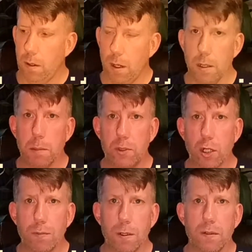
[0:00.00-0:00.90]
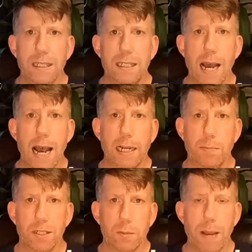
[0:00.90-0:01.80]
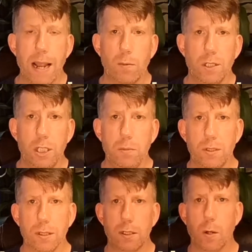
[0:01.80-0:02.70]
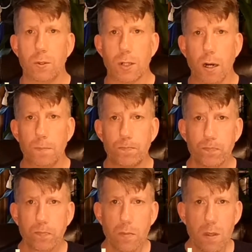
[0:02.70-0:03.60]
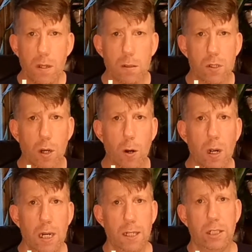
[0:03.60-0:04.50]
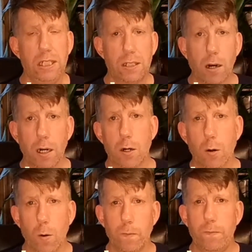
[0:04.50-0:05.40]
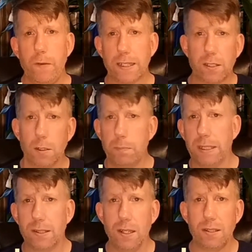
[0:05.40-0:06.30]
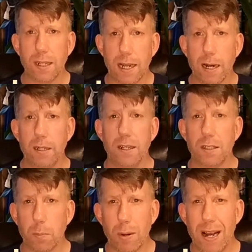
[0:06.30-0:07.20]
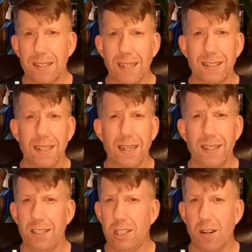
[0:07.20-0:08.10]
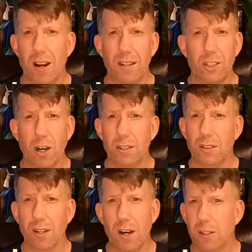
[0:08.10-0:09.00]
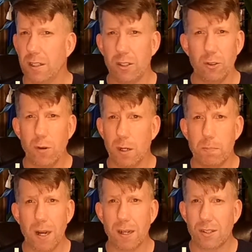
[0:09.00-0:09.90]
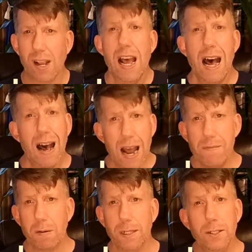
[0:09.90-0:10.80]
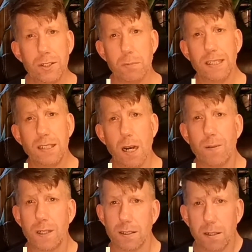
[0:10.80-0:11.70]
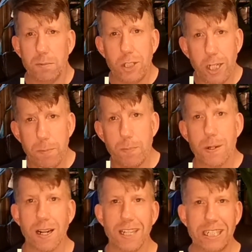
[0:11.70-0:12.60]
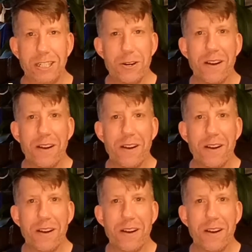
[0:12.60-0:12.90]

an observer of these documents back when she was in the Coast Guard. So she started her own fixer business that kind of does the processing. I think she charges $100 to $200. I've never used her myself because I'm cheap and I like to do